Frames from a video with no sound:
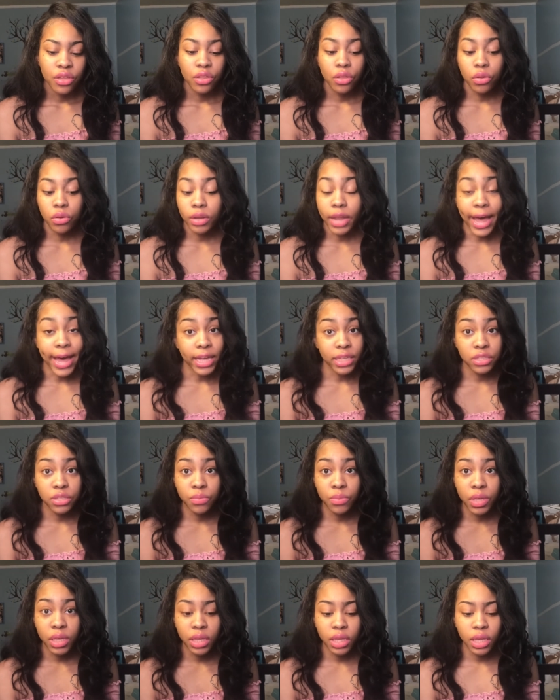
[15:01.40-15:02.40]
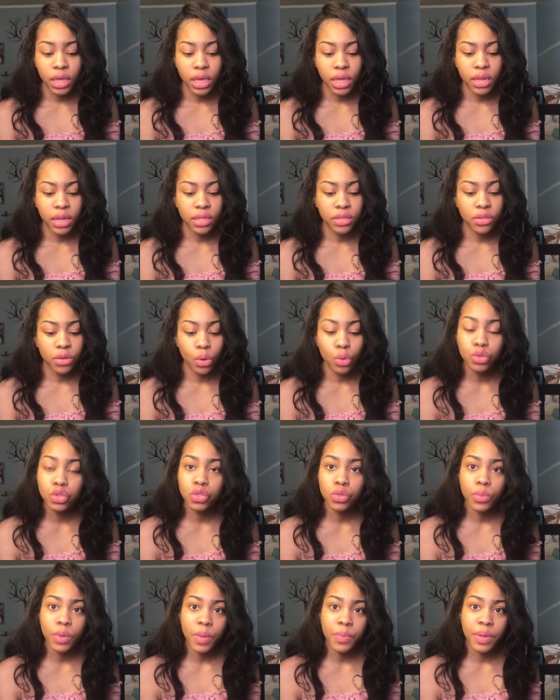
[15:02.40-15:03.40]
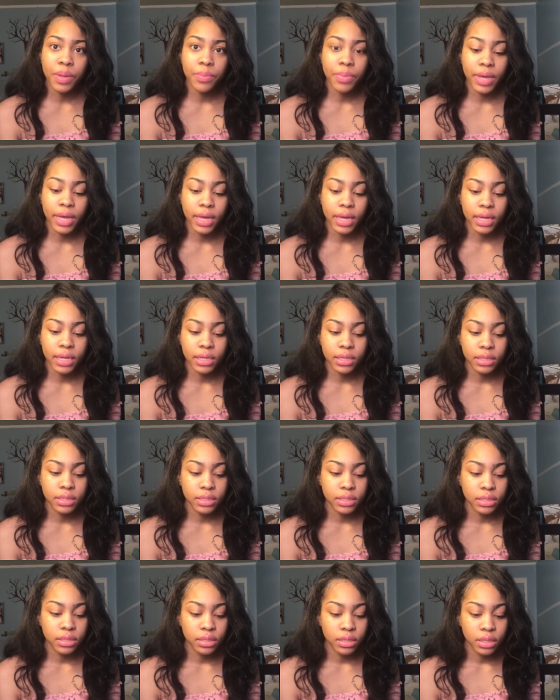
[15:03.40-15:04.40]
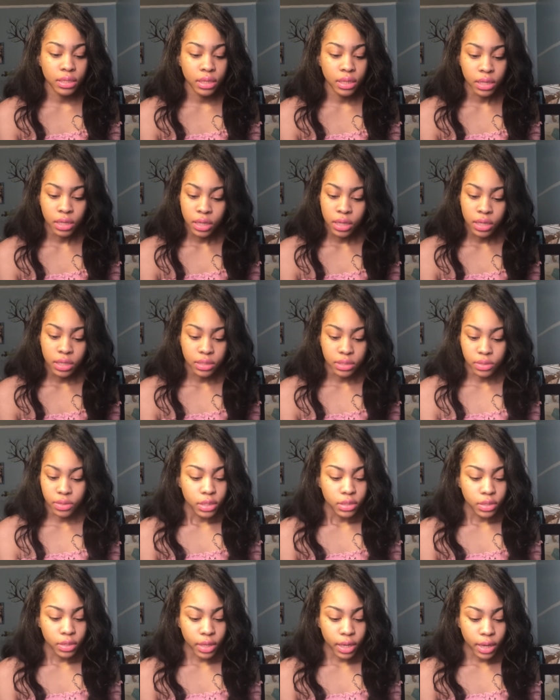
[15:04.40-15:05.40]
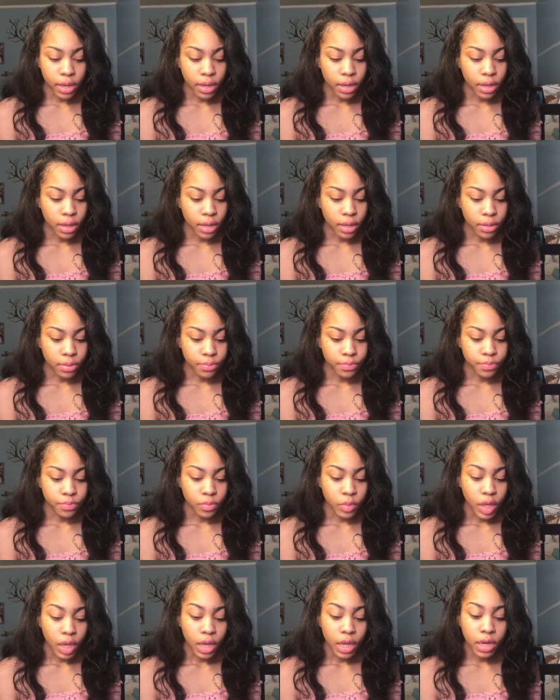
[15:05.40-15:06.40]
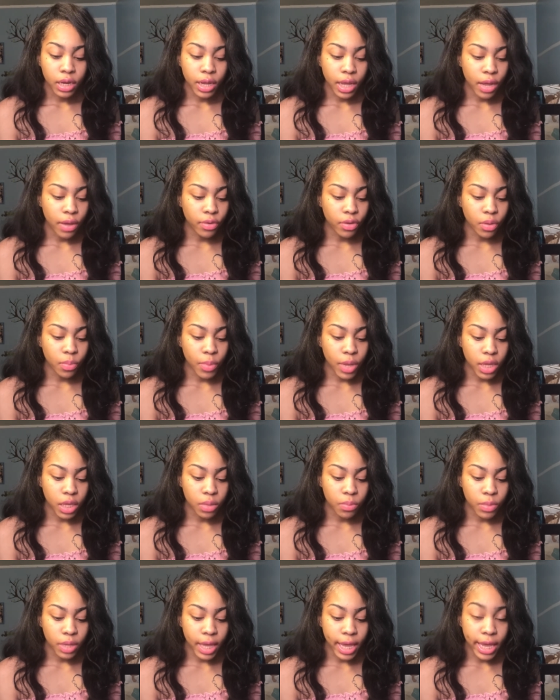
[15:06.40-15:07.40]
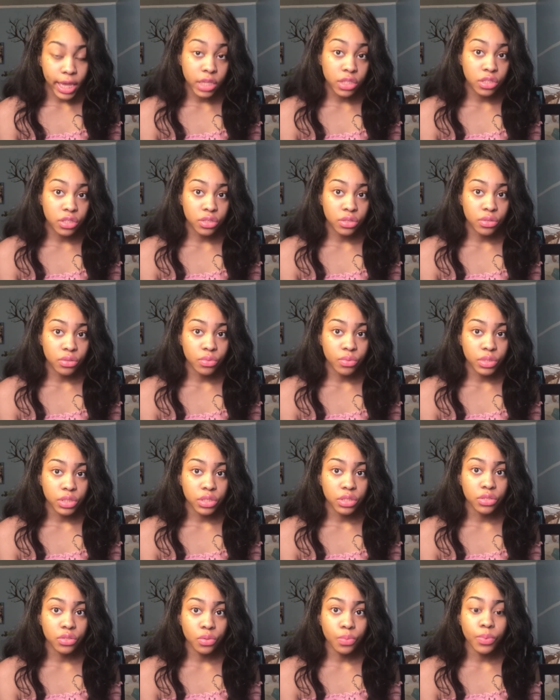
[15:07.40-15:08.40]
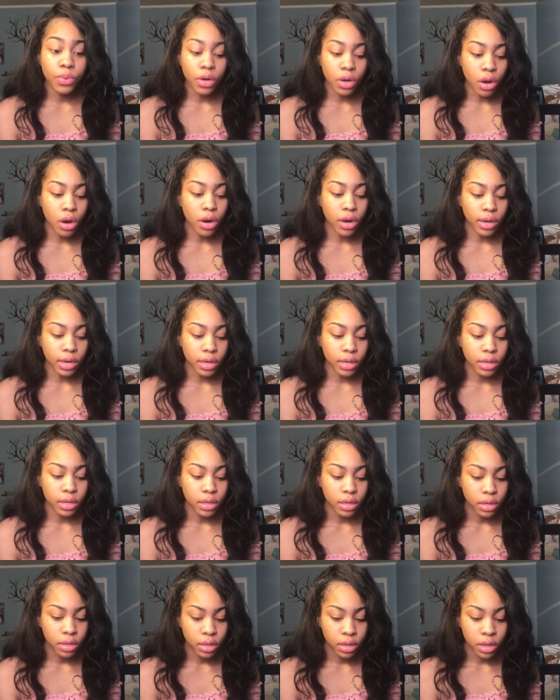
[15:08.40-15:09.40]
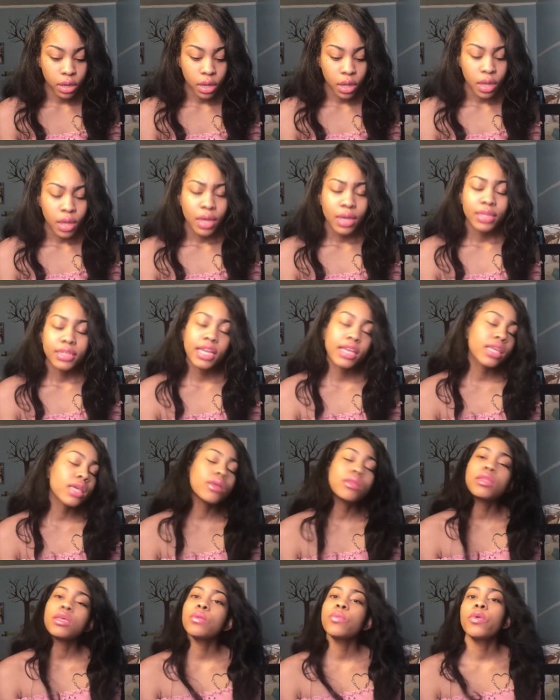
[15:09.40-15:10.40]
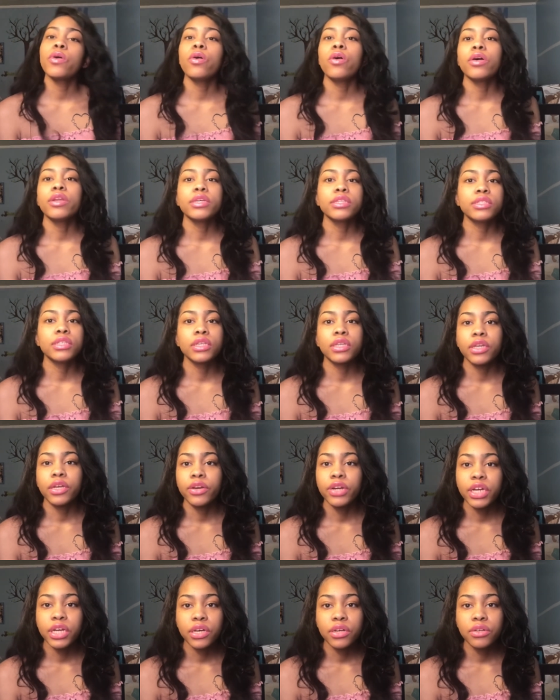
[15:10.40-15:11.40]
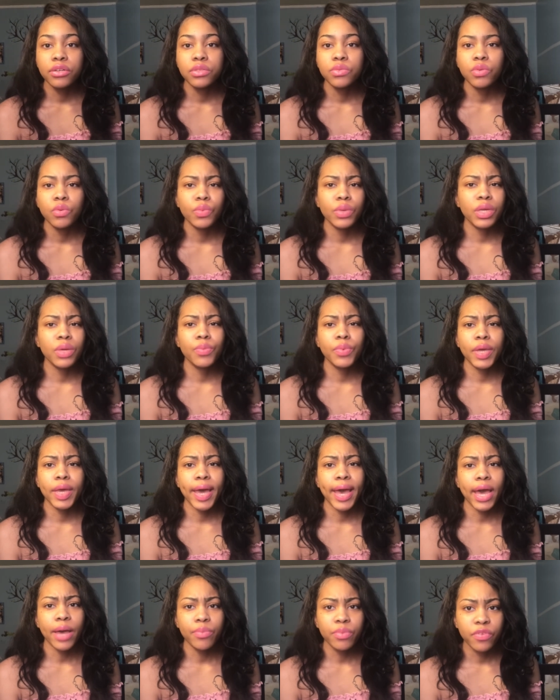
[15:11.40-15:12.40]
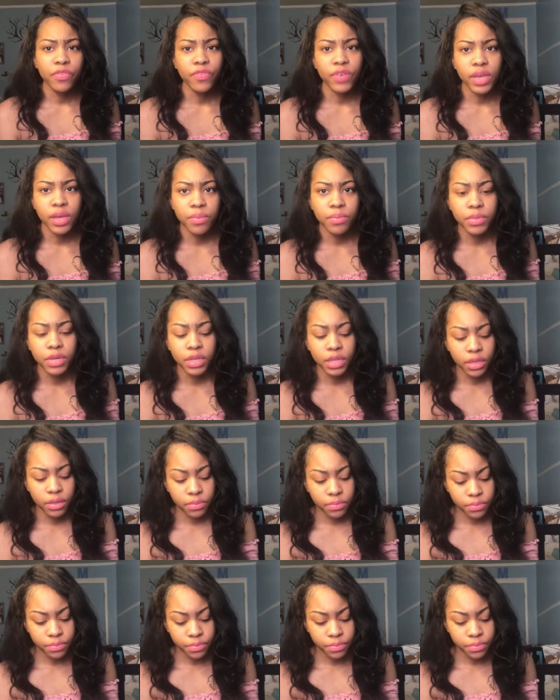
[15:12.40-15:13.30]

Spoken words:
you lied to me and I told you about my past. So yeah, and now you're making me hate you, which is super hard. Because I keep thinking about all these scenarios where we could be a happy family.